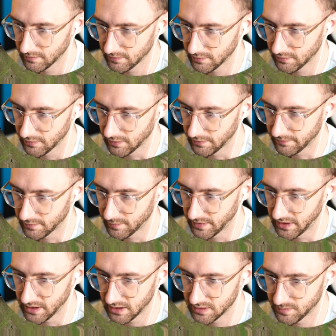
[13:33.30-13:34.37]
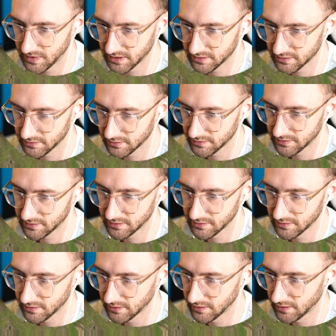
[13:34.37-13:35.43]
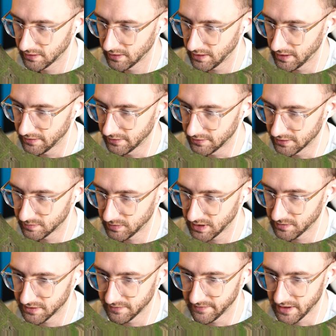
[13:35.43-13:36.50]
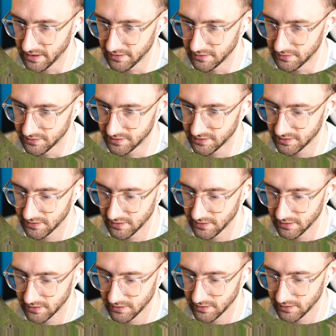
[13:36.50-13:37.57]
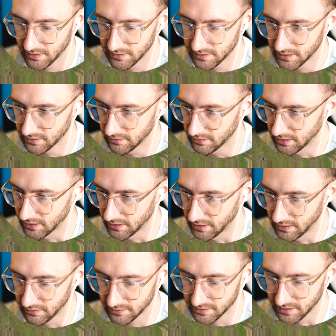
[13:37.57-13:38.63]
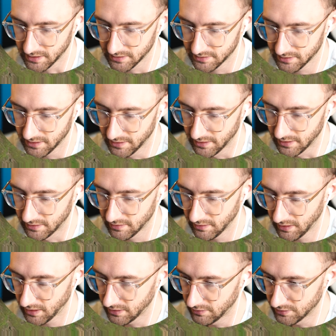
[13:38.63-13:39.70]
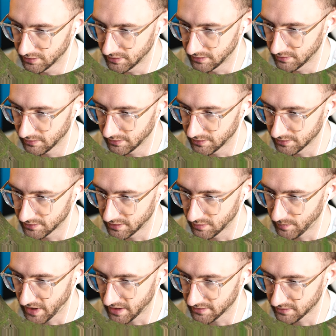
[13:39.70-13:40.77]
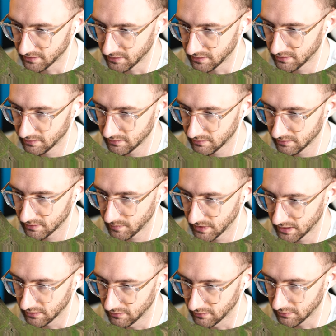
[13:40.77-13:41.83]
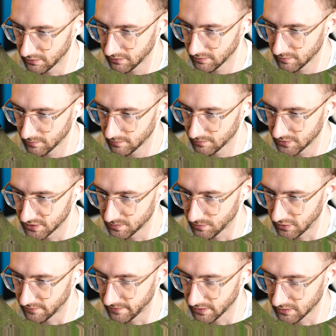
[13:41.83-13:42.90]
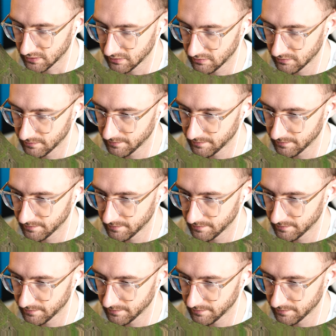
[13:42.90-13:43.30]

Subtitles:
Turn off repeat edge pixels, and then just play with the values until it looks nice. And then I usually adjust the opacity to make it look just perfect.